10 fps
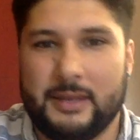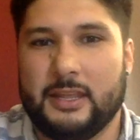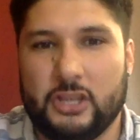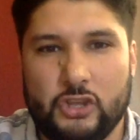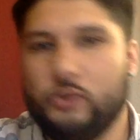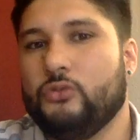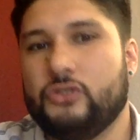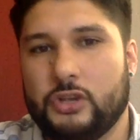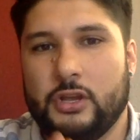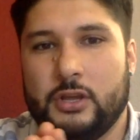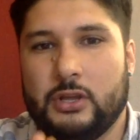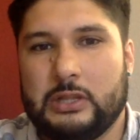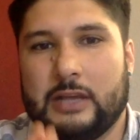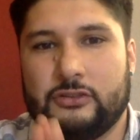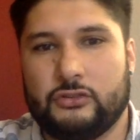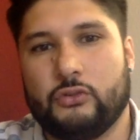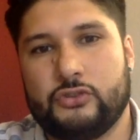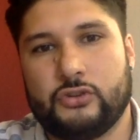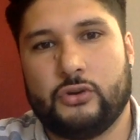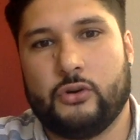huge like
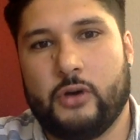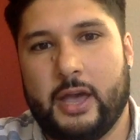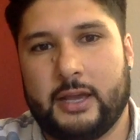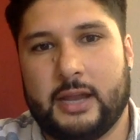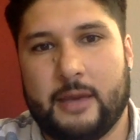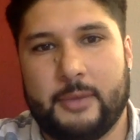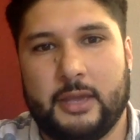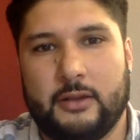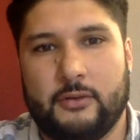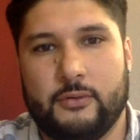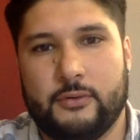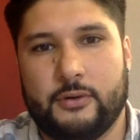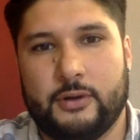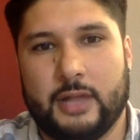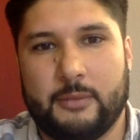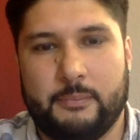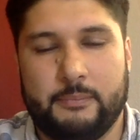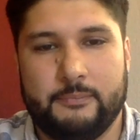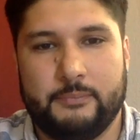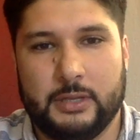social, economic, or like
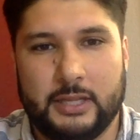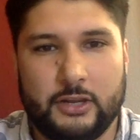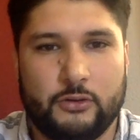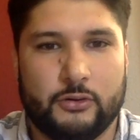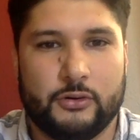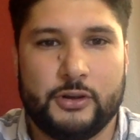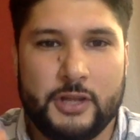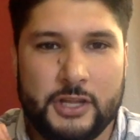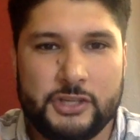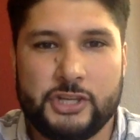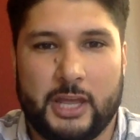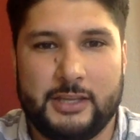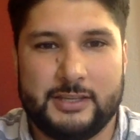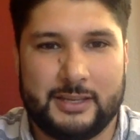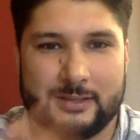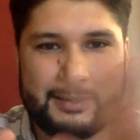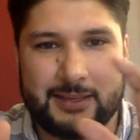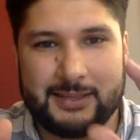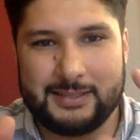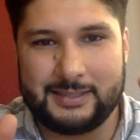political changes
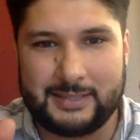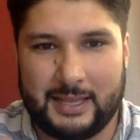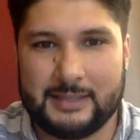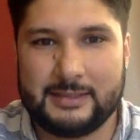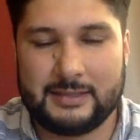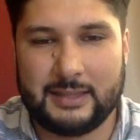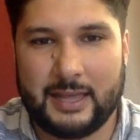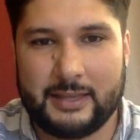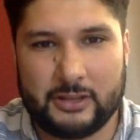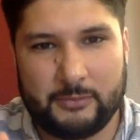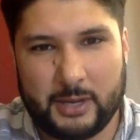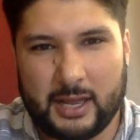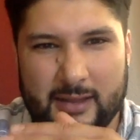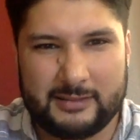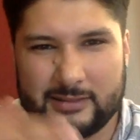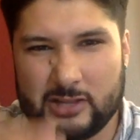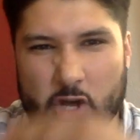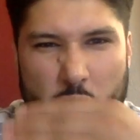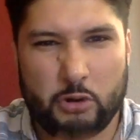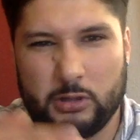since. Like they've been kind of
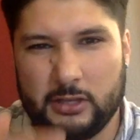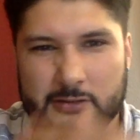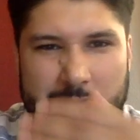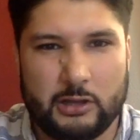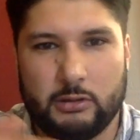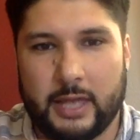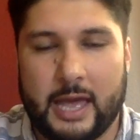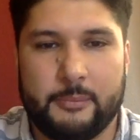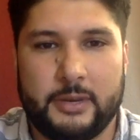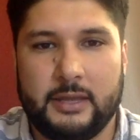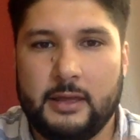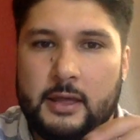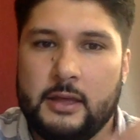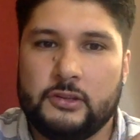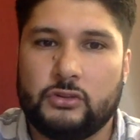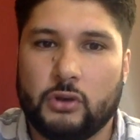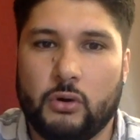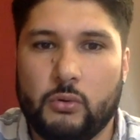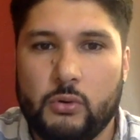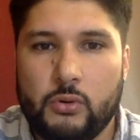slowly happening. So